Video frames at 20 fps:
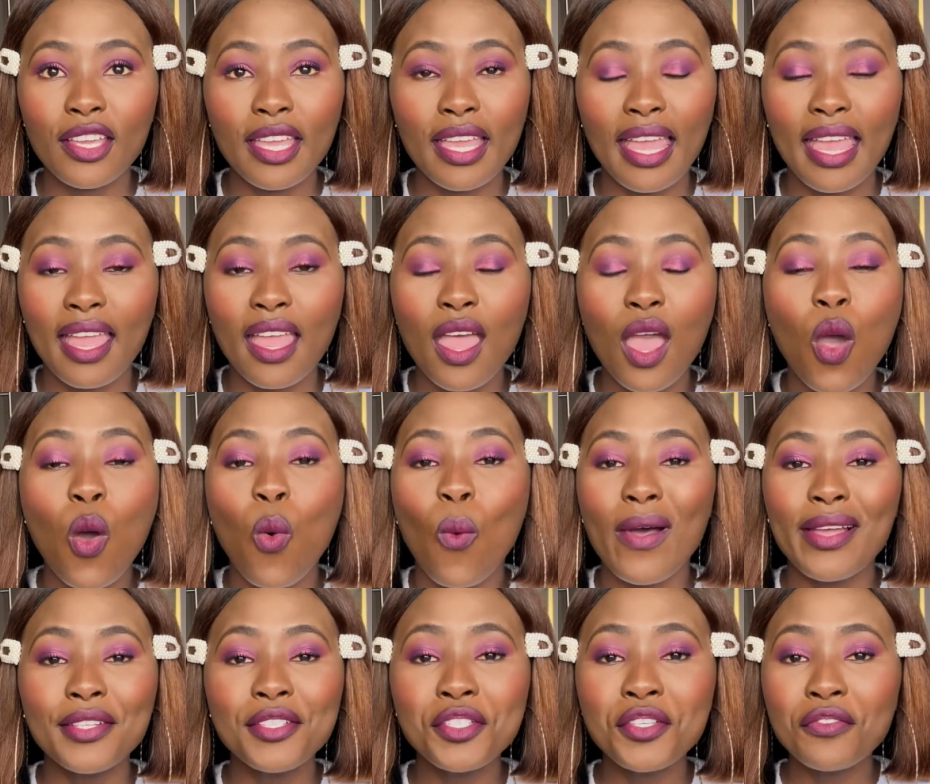Okay,
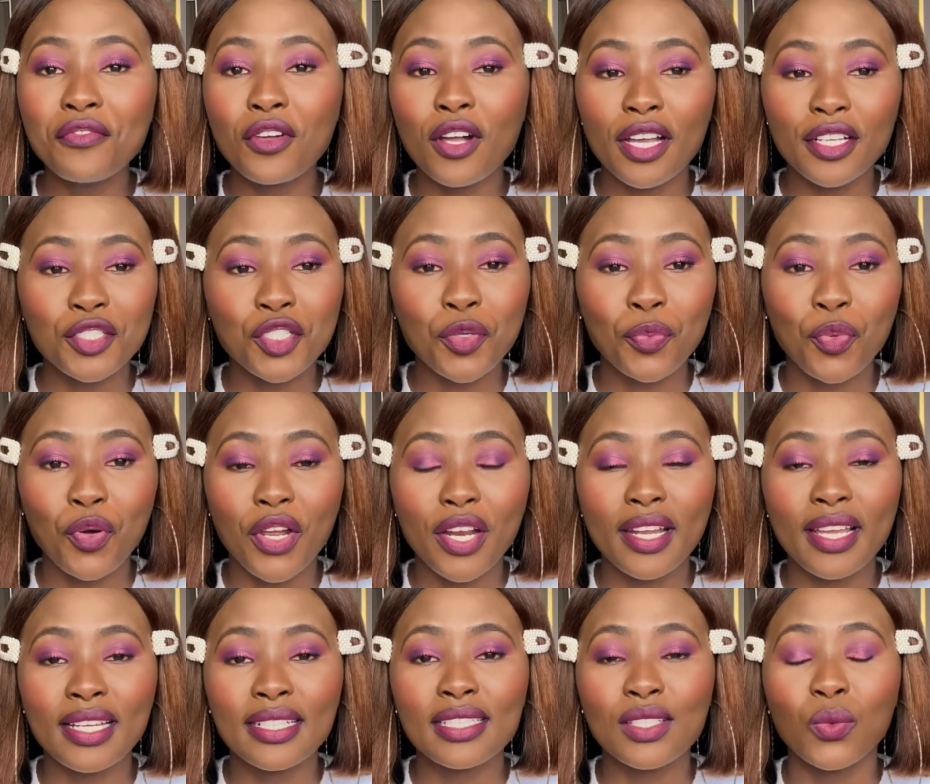once you've got your
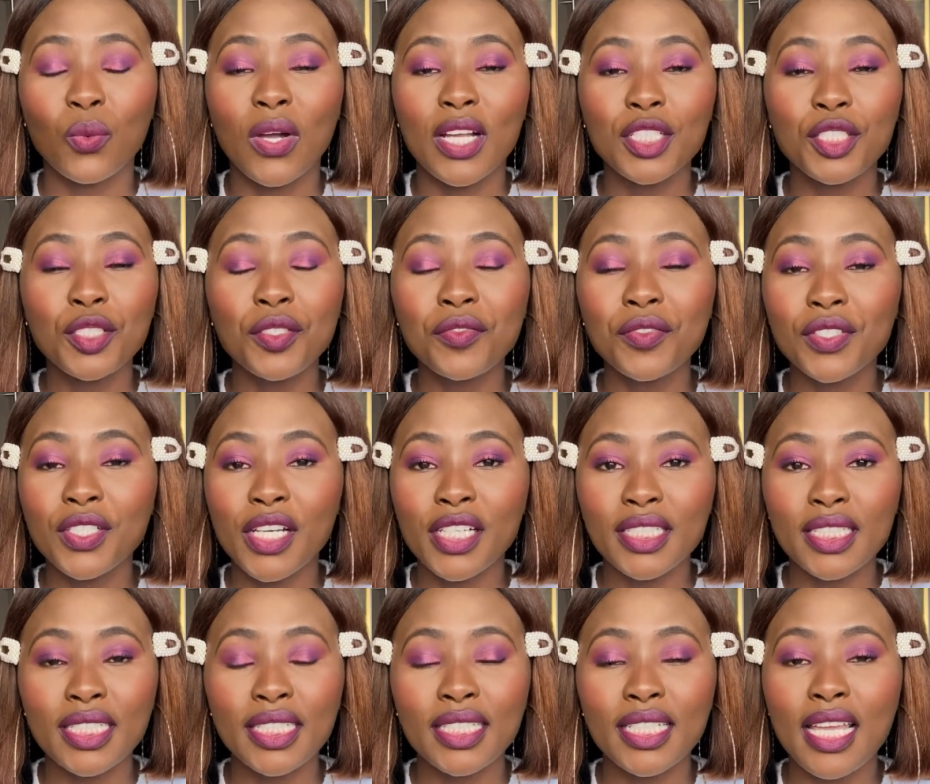product, once you've
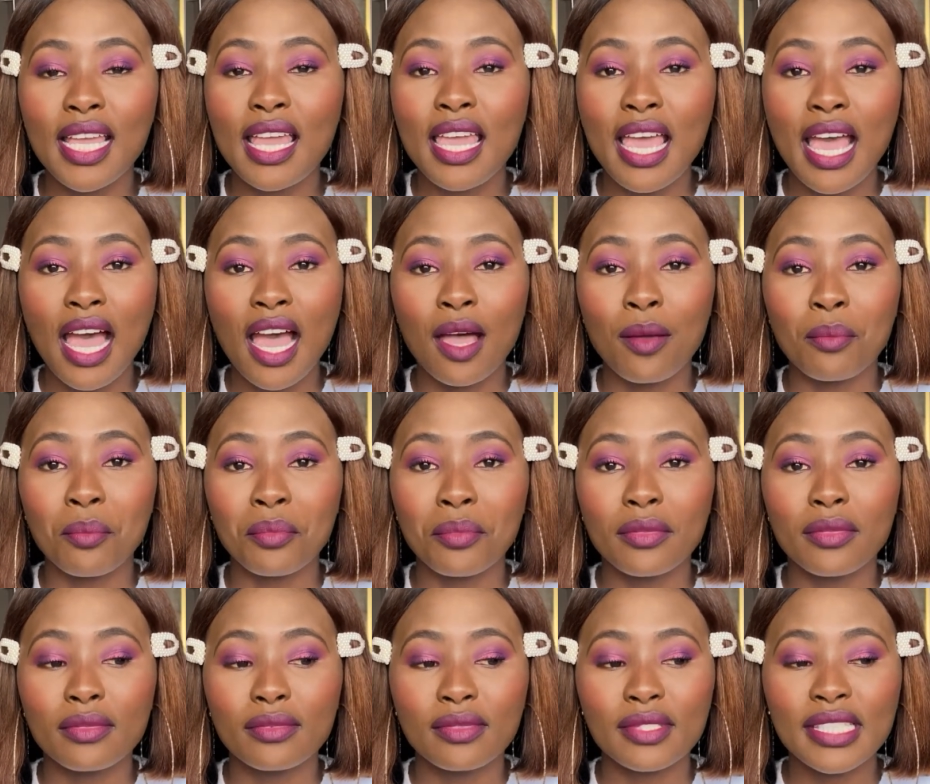started
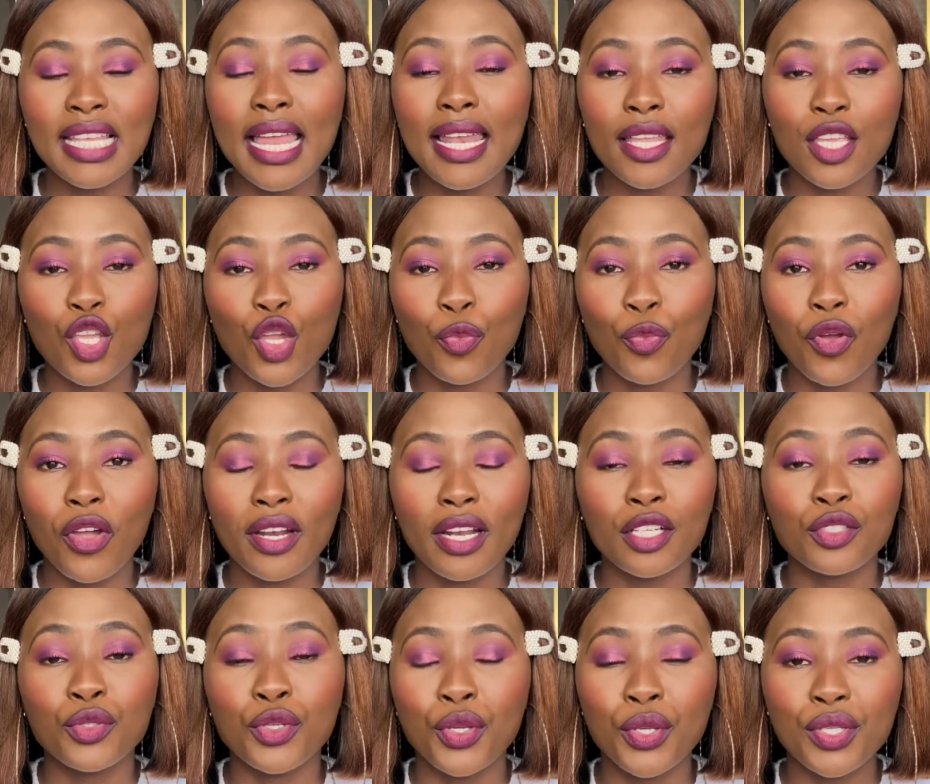selling your
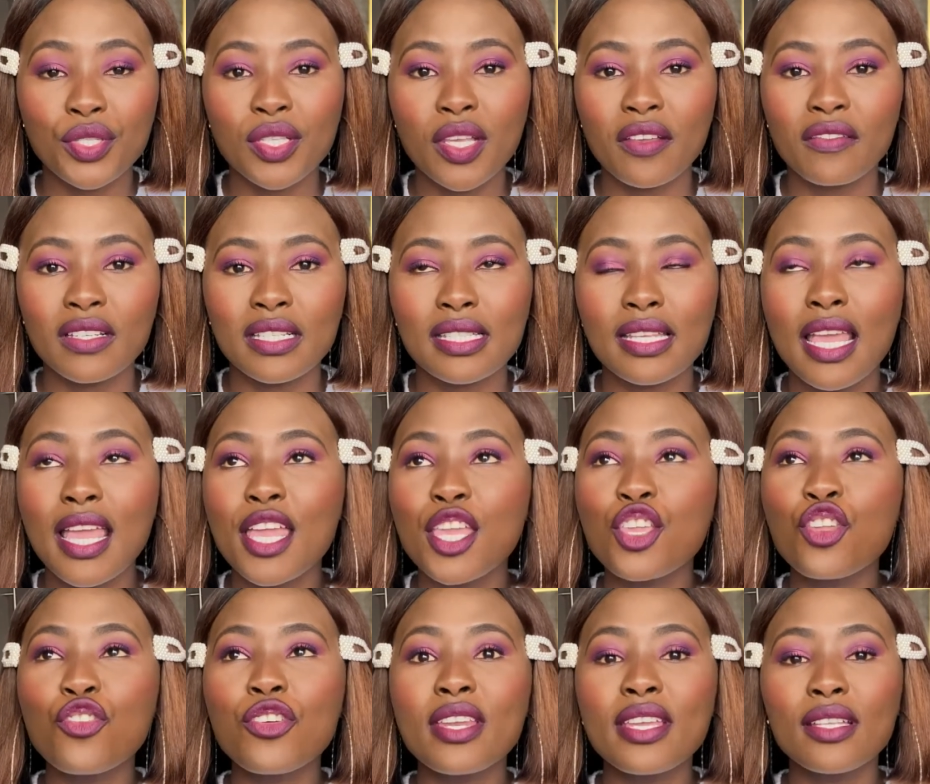product or your service,
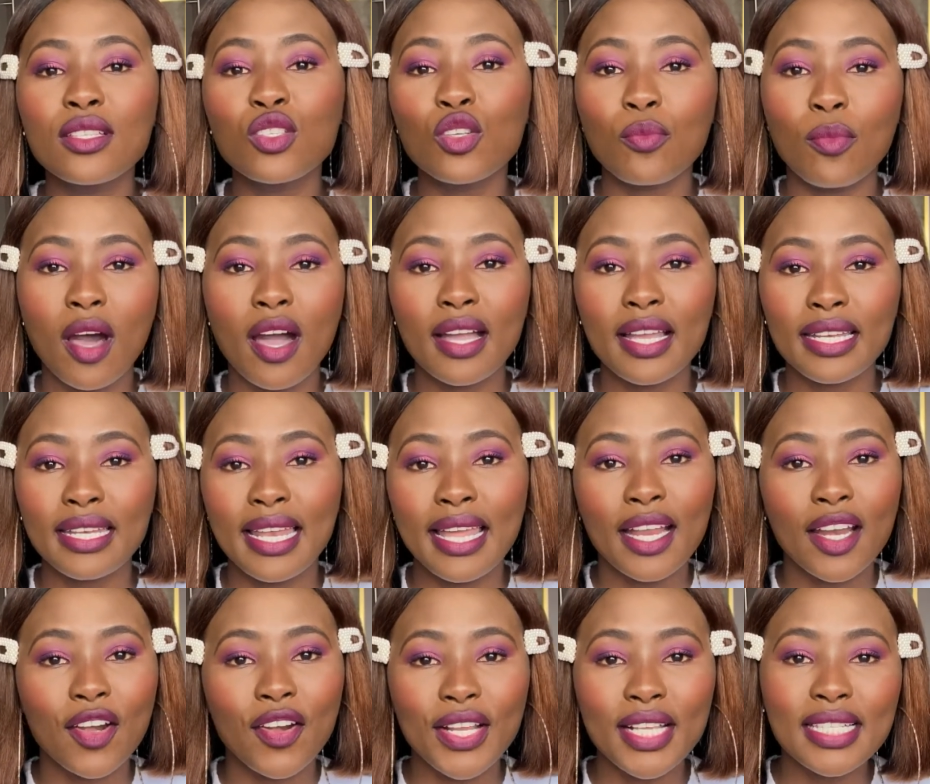you need to market like
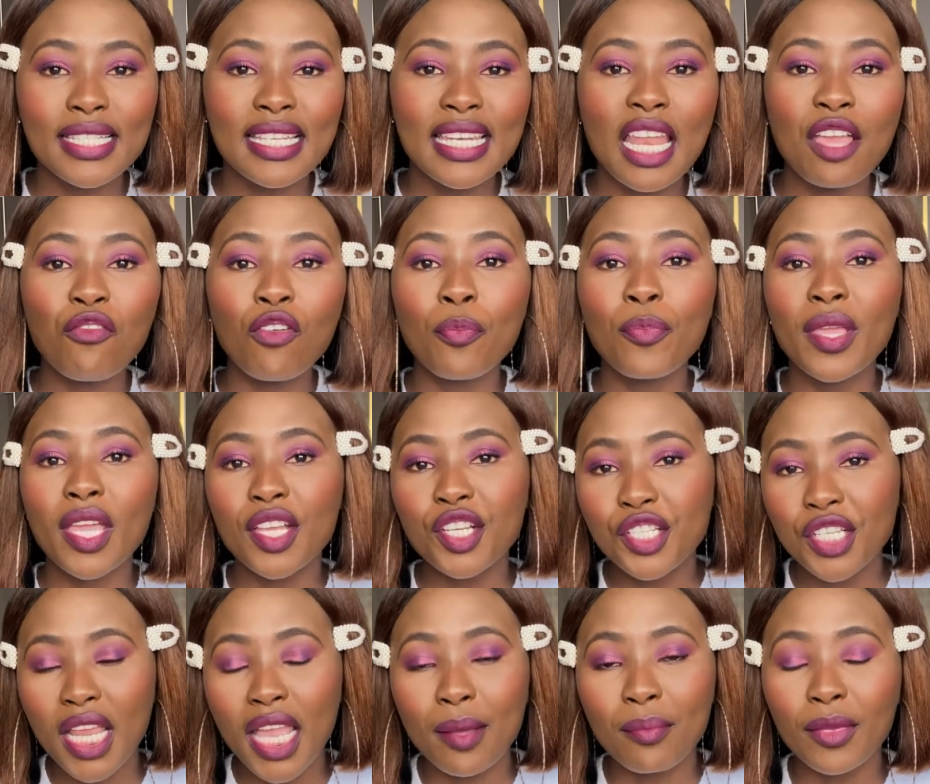crazy. Never be
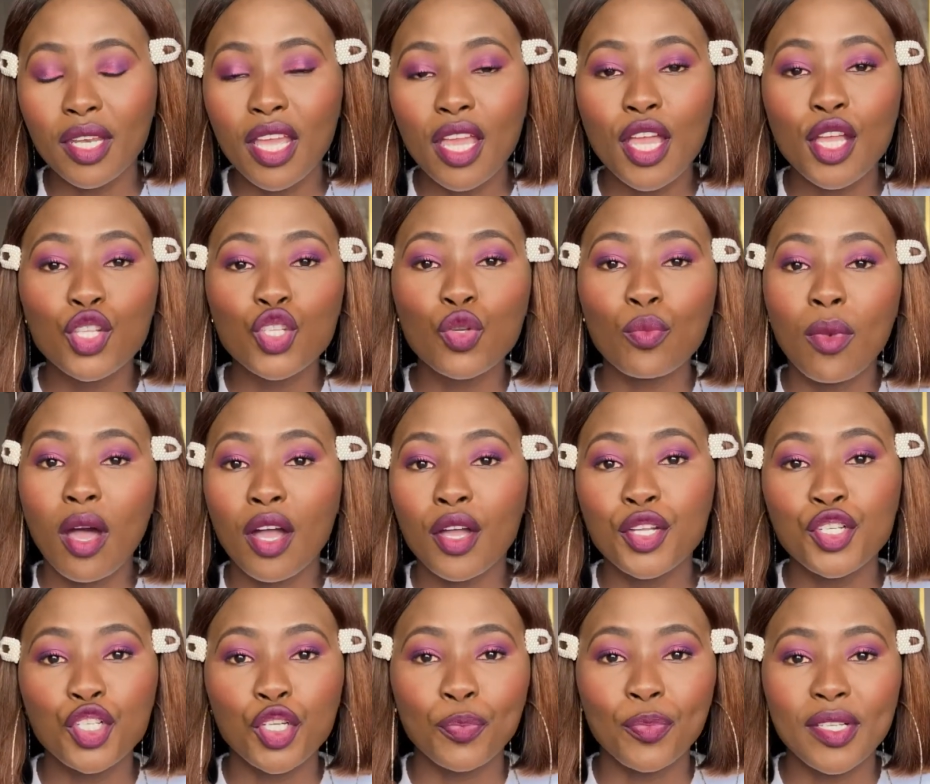ashamed to
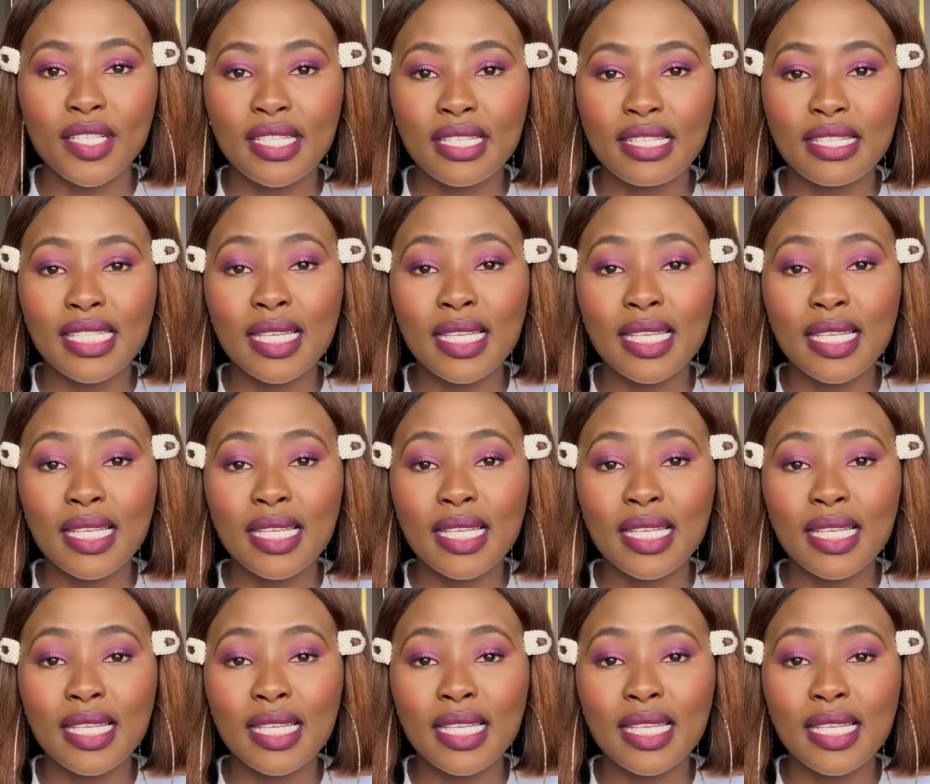market your business.